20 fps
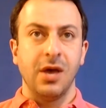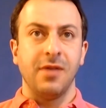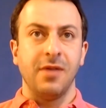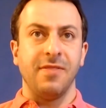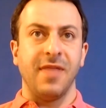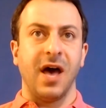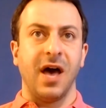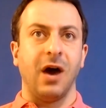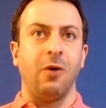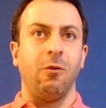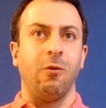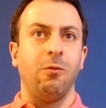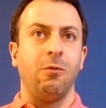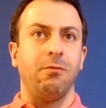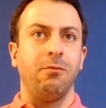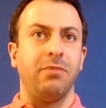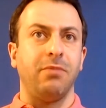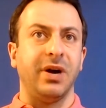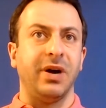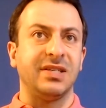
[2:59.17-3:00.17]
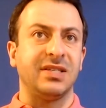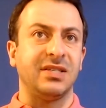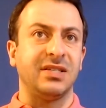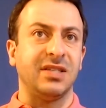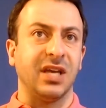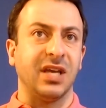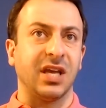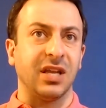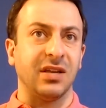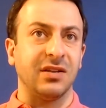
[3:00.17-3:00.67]
Now, by
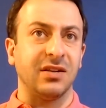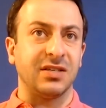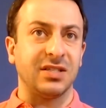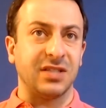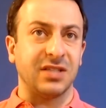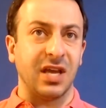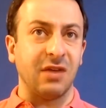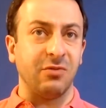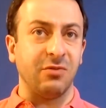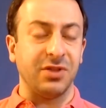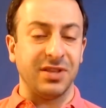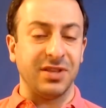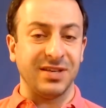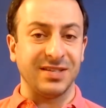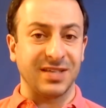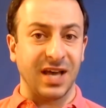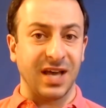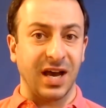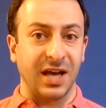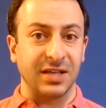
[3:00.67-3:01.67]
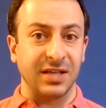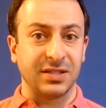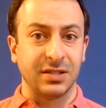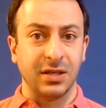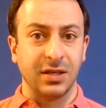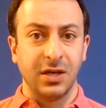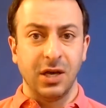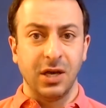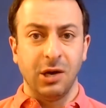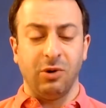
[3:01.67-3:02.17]
sticking and staying with these guys,
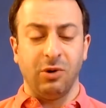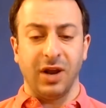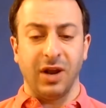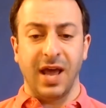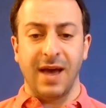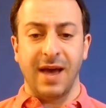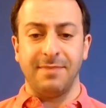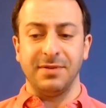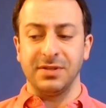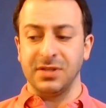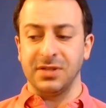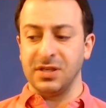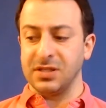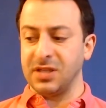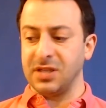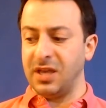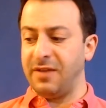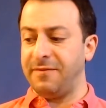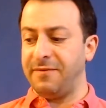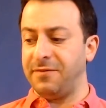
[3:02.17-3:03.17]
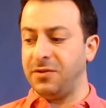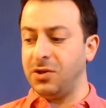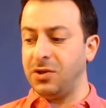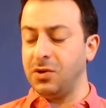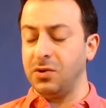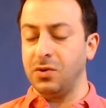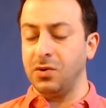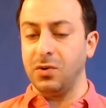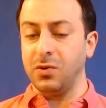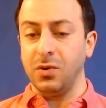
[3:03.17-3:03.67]
what happens is if
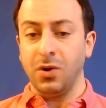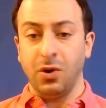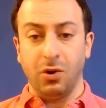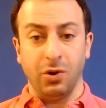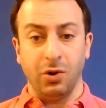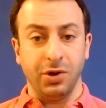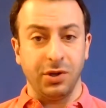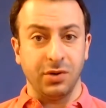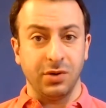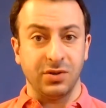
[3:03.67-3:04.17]
you or your